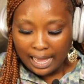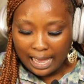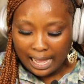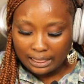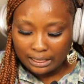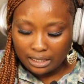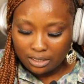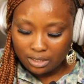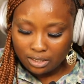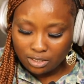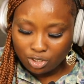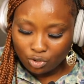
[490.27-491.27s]
And the
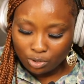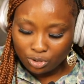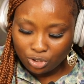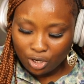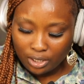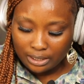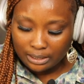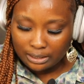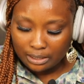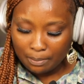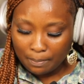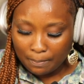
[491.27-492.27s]
description in
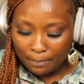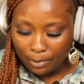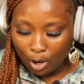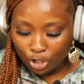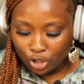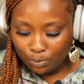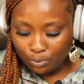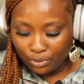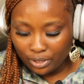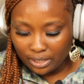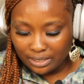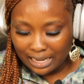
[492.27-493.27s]
the gospel
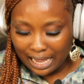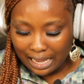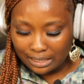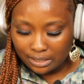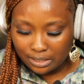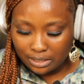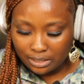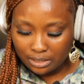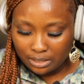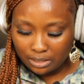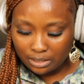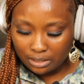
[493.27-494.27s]
is as
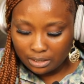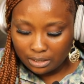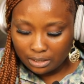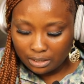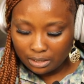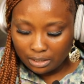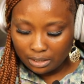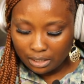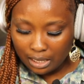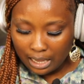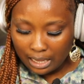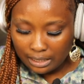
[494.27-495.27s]

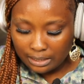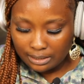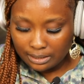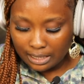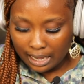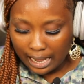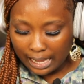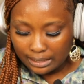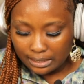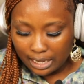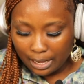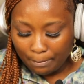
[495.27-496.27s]
is
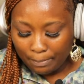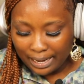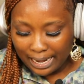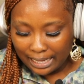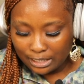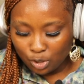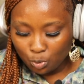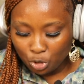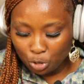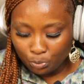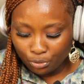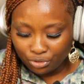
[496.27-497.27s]
as a plant
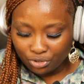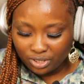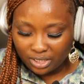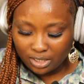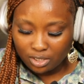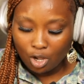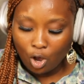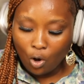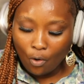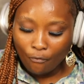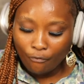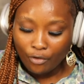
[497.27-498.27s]
which produces
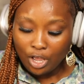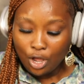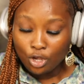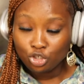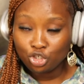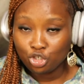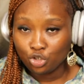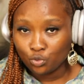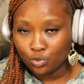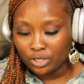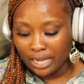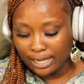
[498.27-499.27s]

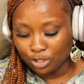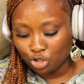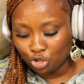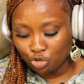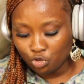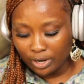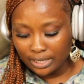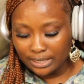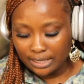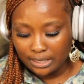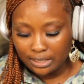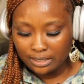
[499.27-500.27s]
offshoots and
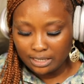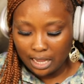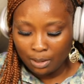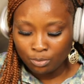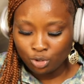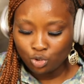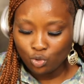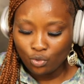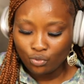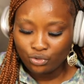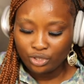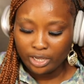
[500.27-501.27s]
strengthens them so
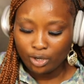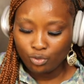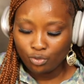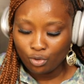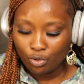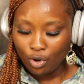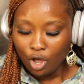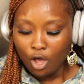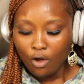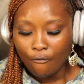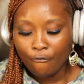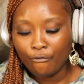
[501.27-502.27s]
they grow
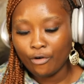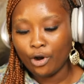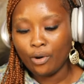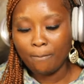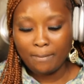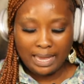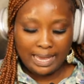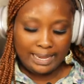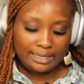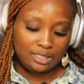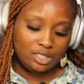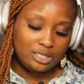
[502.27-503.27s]
firm
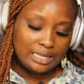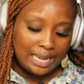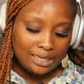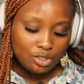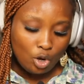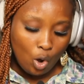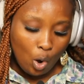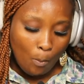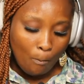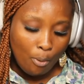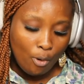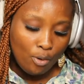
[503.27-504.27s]
and stand
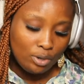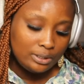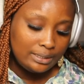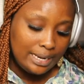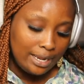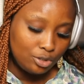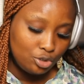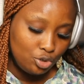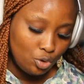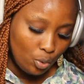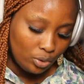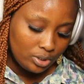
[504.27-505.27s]
upon their
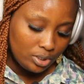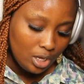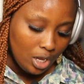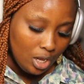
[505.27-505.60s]
stocks.